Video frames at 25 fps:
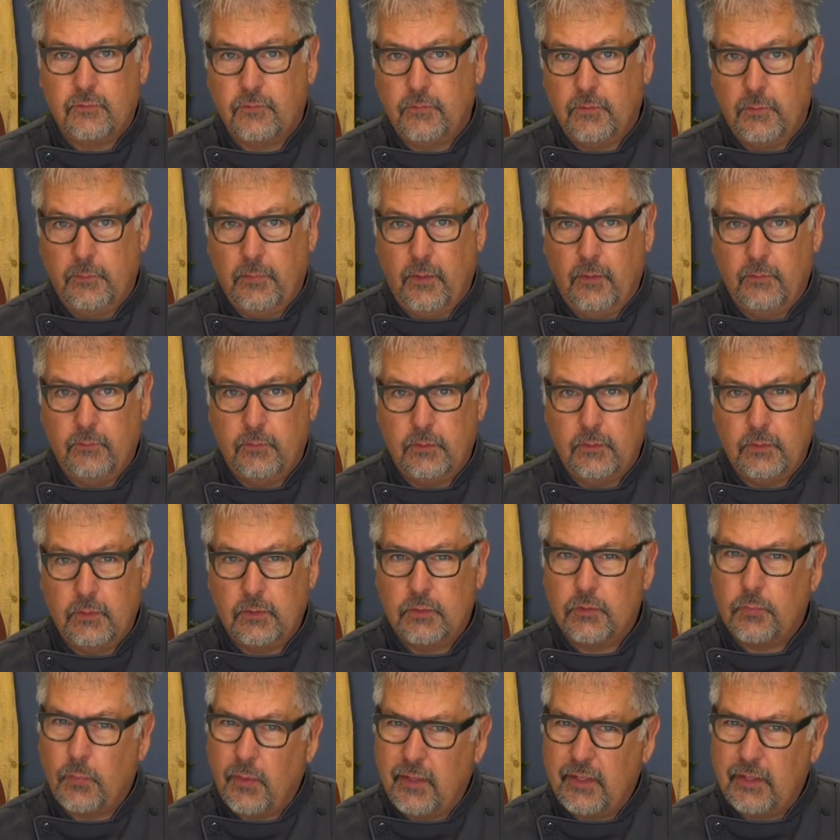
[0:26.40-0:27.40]
for
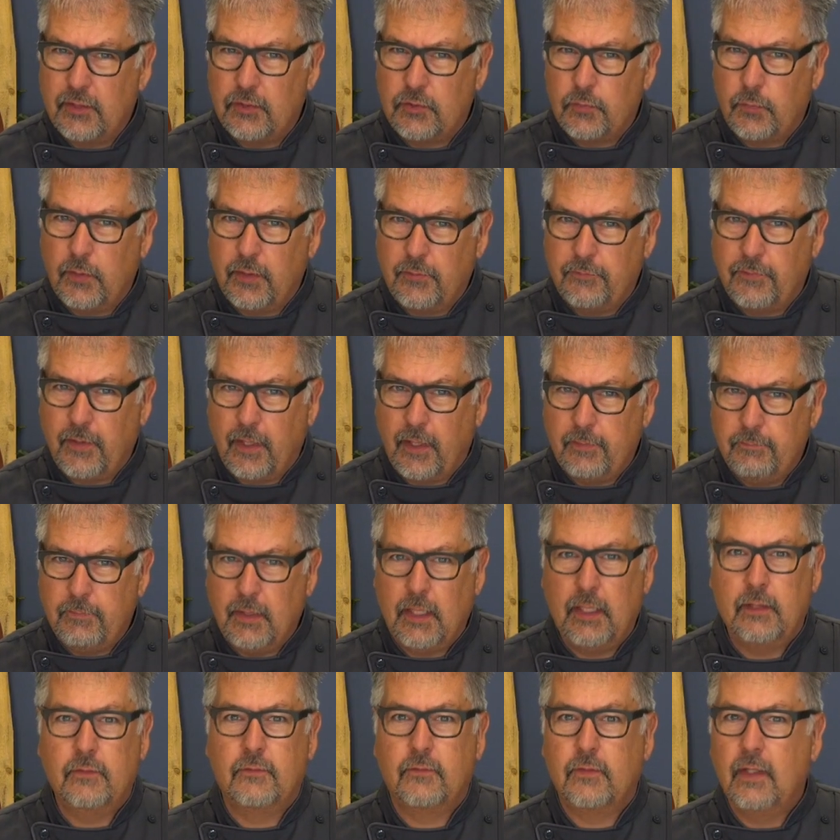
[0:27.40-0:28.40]
about 20 to 25
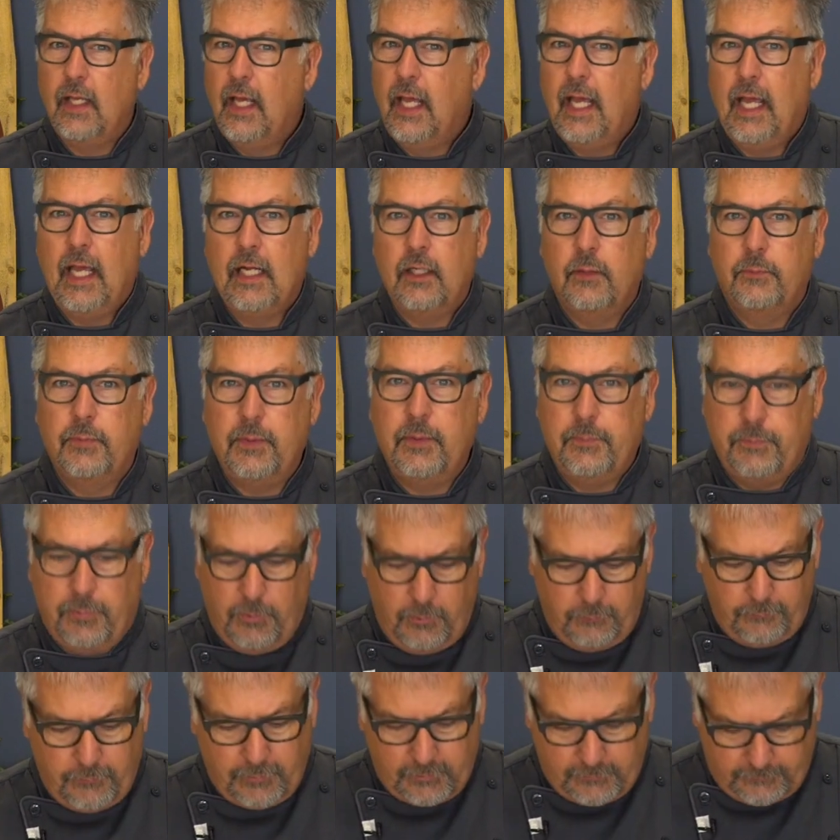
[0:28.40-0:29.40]
minutes, and it'll be
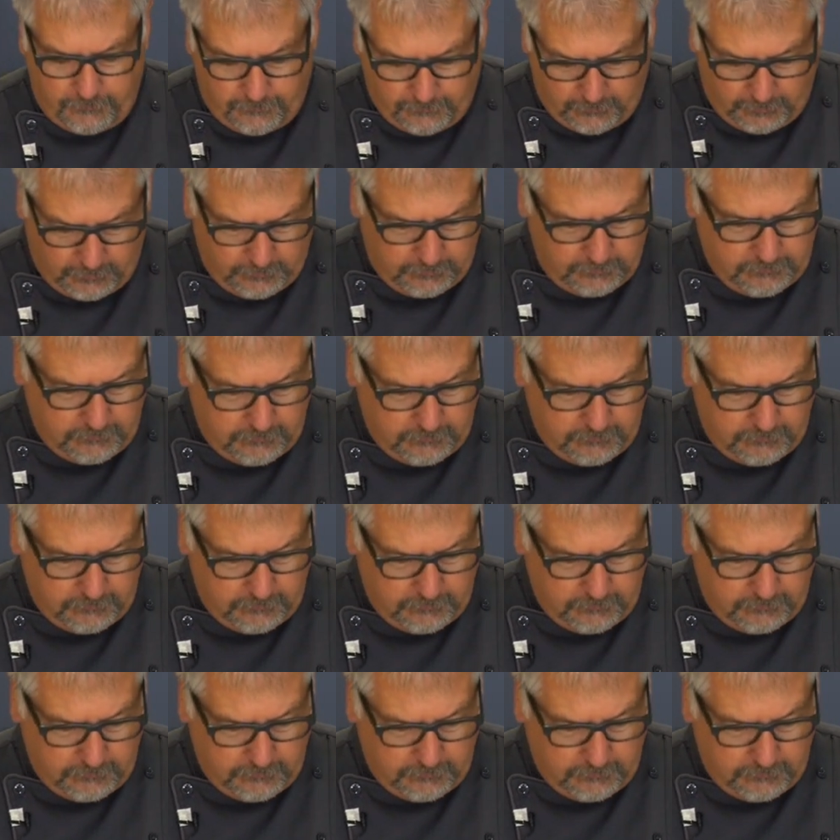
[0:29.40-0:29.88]
perfect for you.